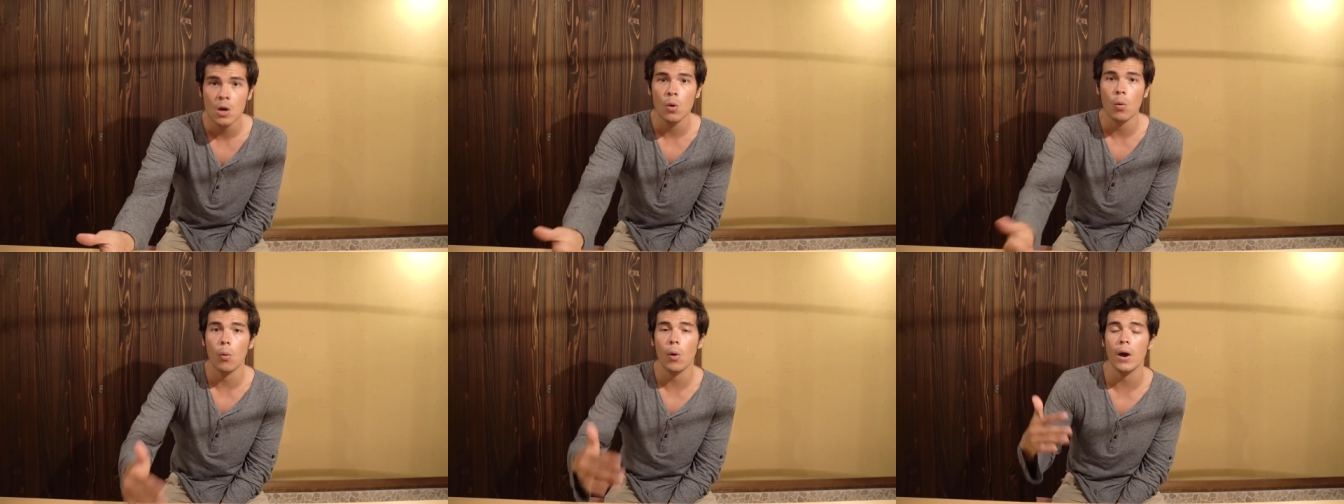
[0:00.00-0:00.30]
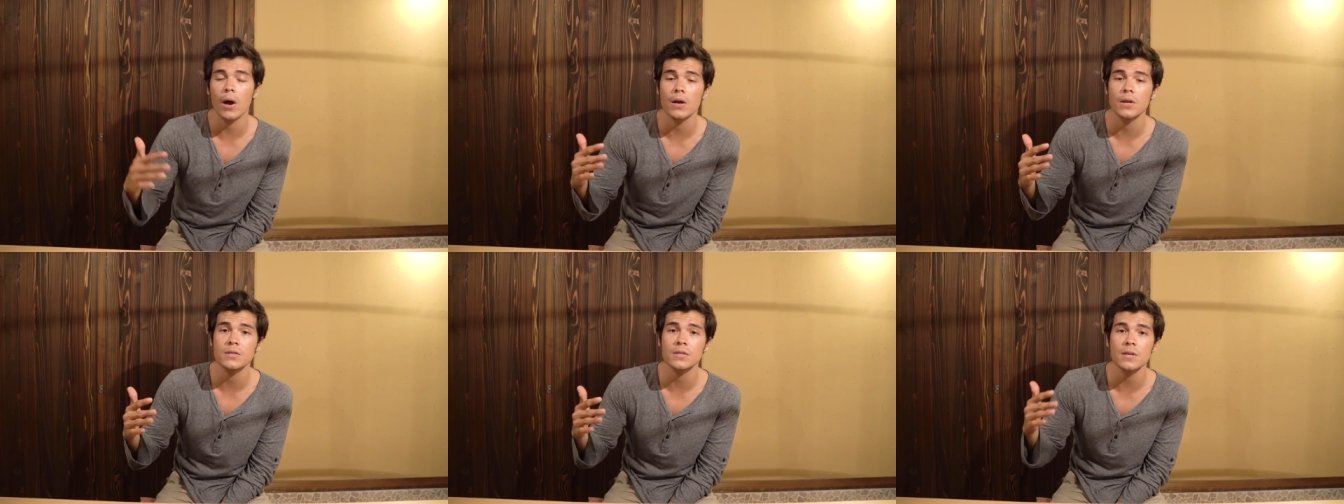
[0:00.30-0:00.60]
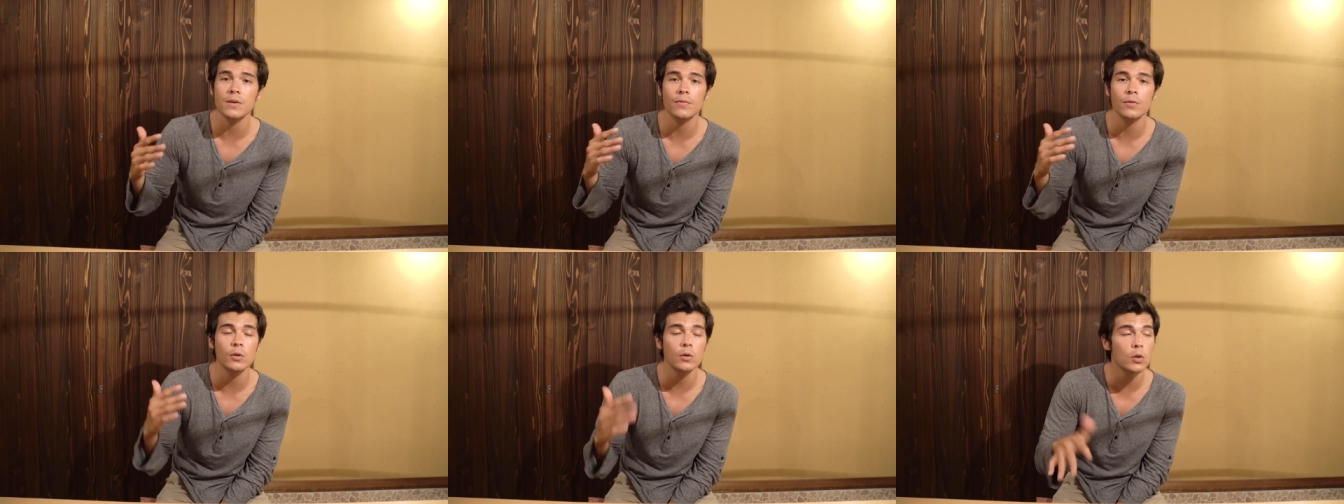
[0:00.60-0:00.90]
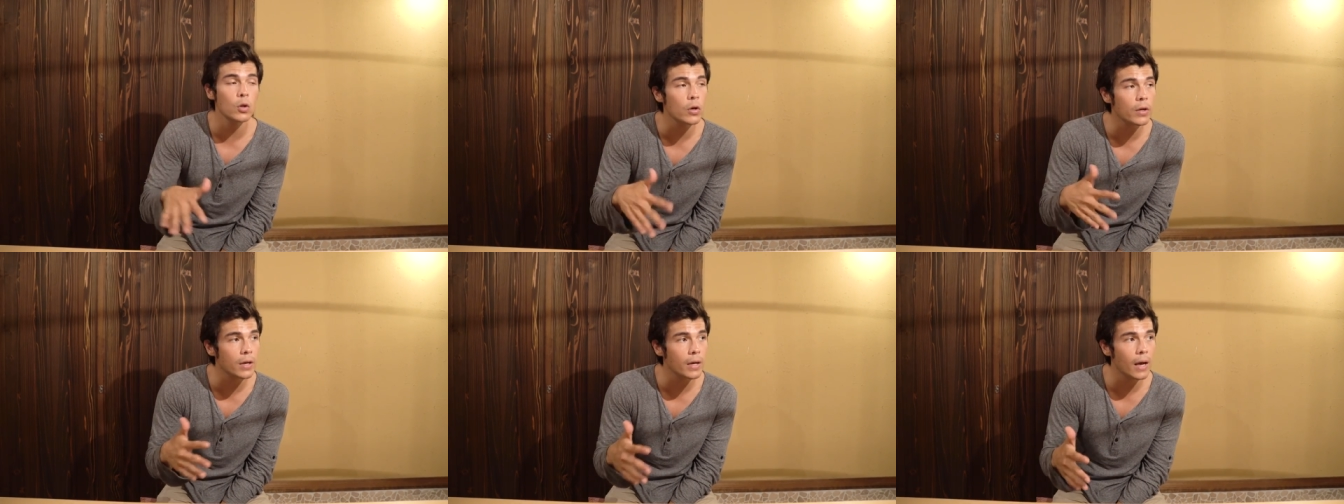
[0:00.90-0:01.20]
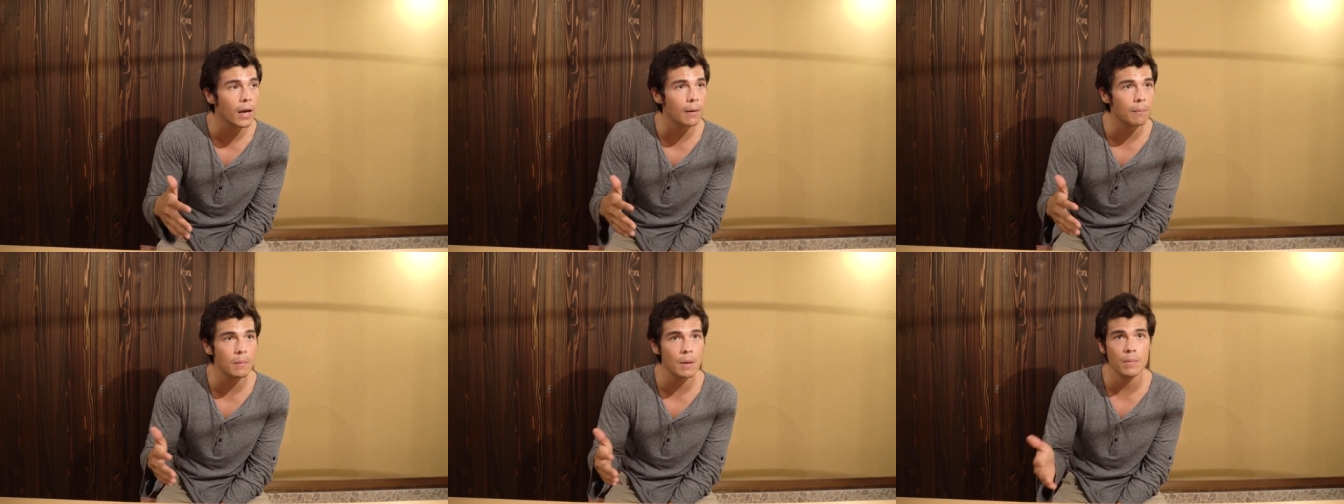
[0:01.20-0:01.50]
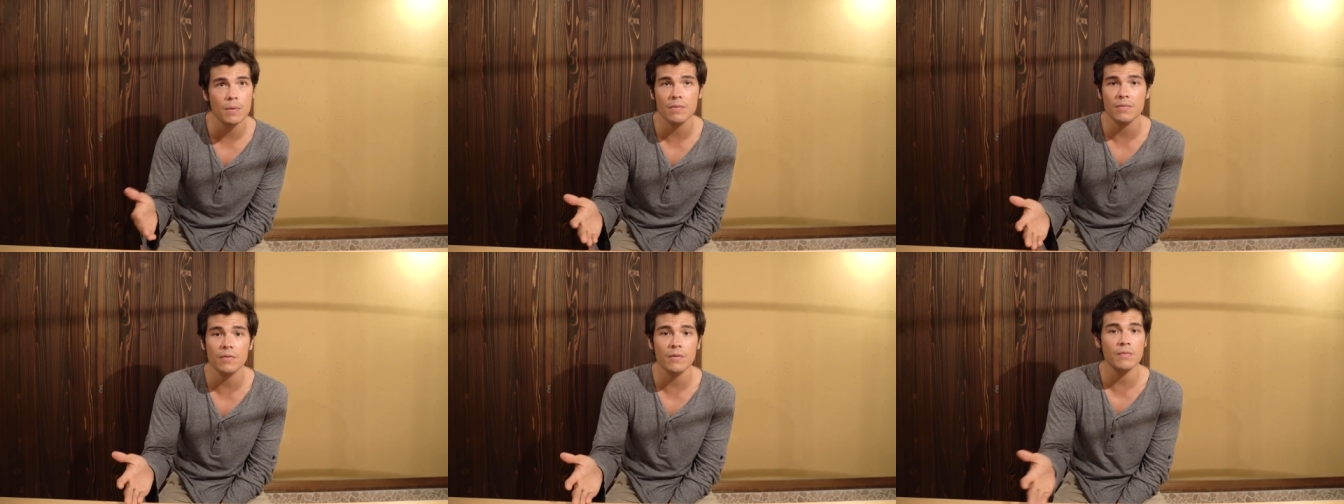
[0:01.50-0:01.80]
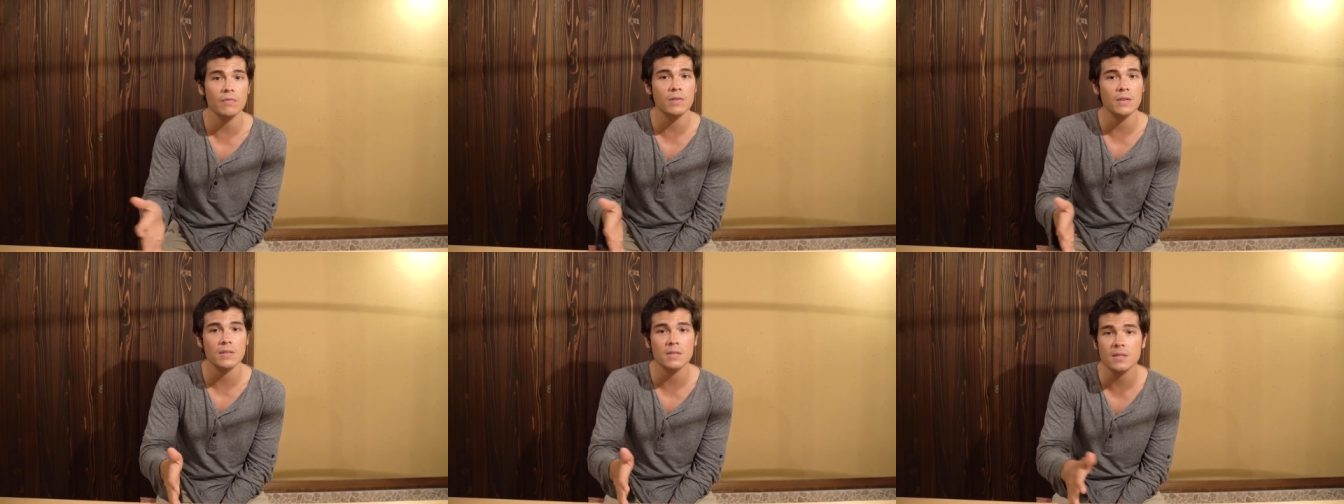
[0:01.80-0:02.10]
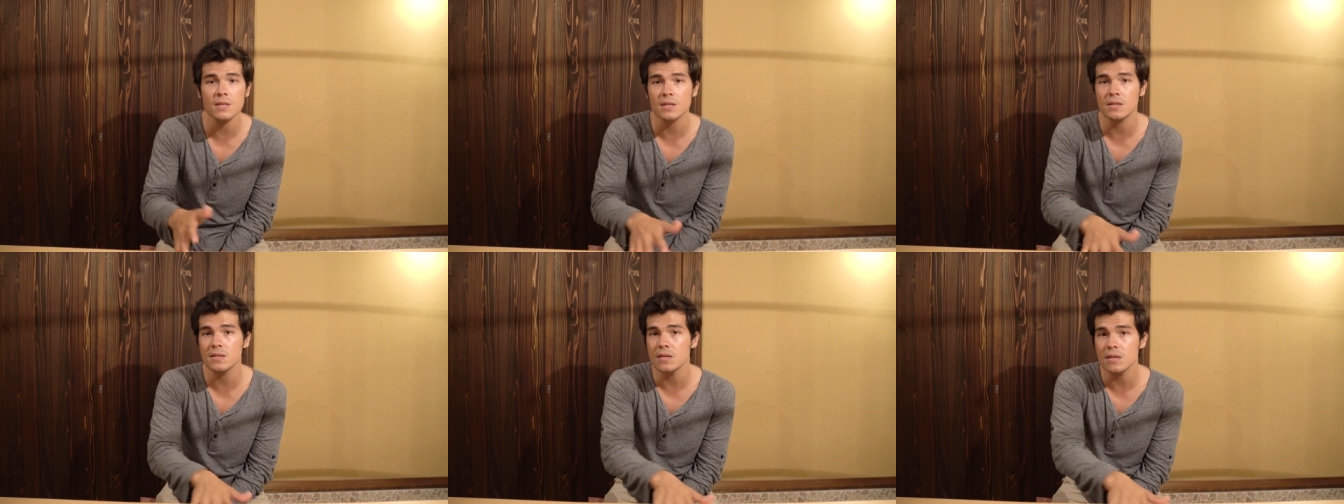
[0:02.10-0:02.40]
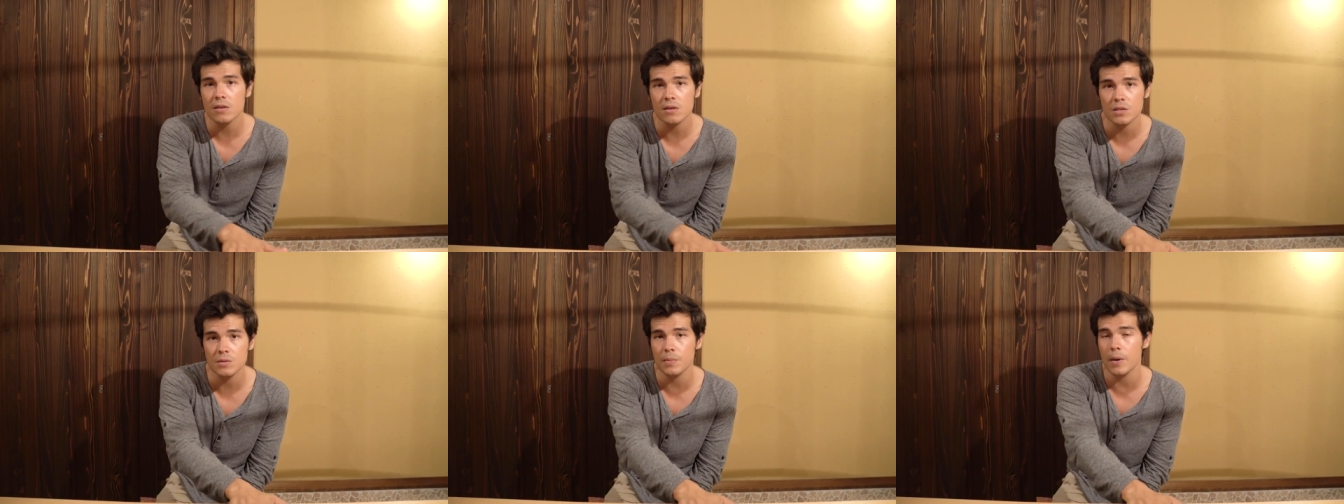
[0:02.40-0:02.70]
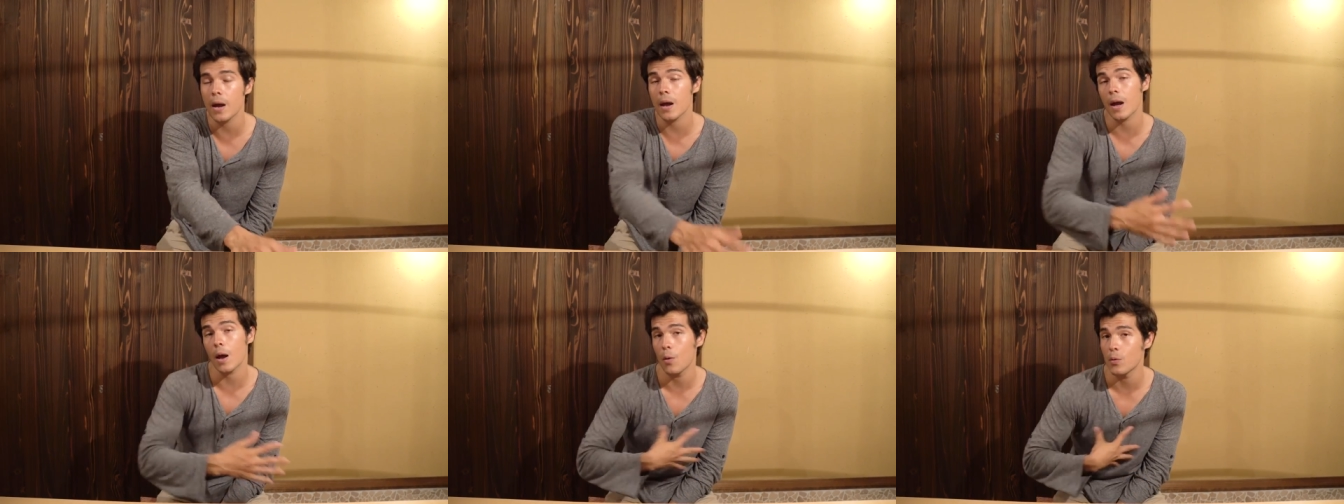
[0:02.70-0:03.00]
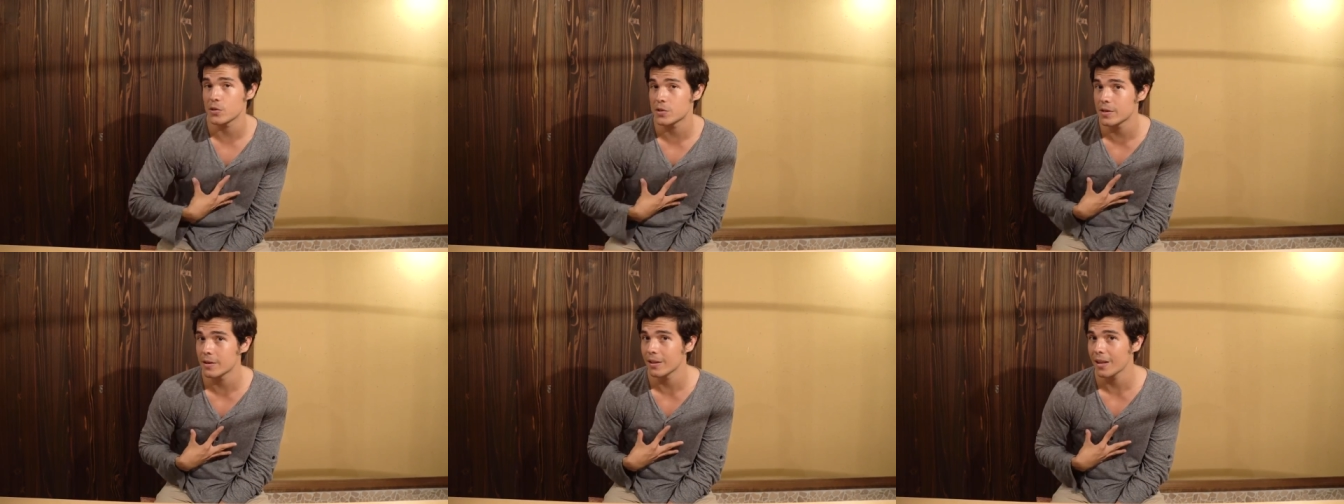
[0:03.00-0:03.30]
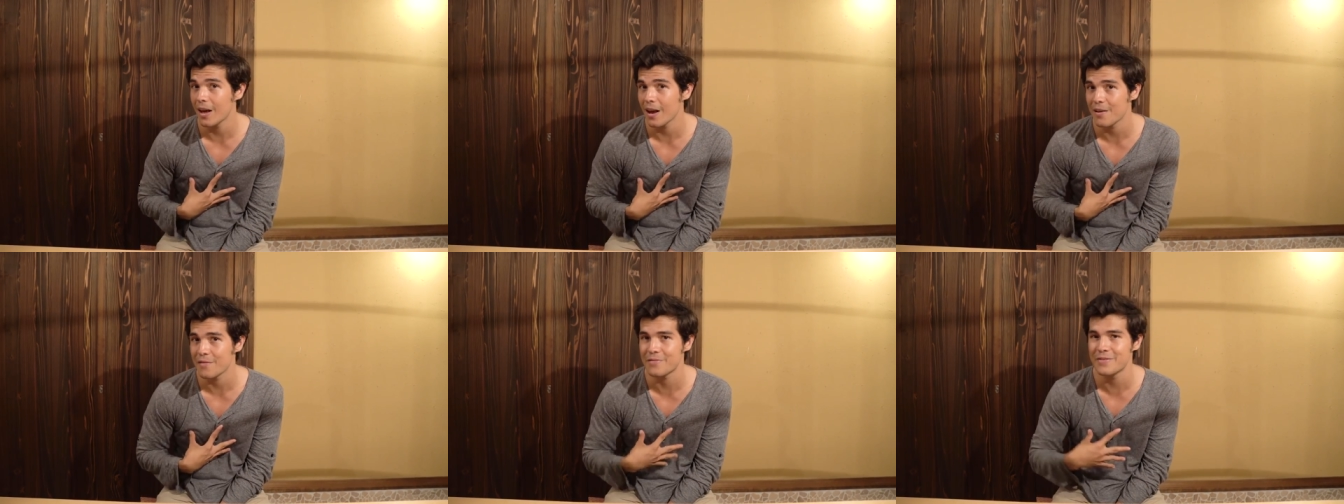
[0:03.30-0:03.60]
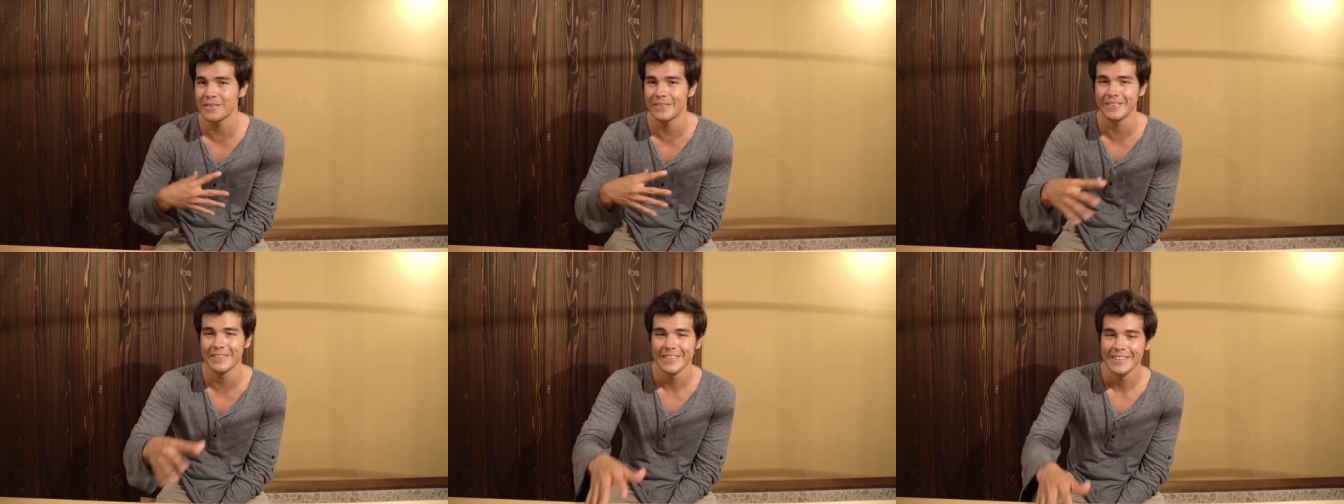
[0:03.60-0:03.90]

Whereas if you look at maybe 50, 60 years back, I wasn't alive.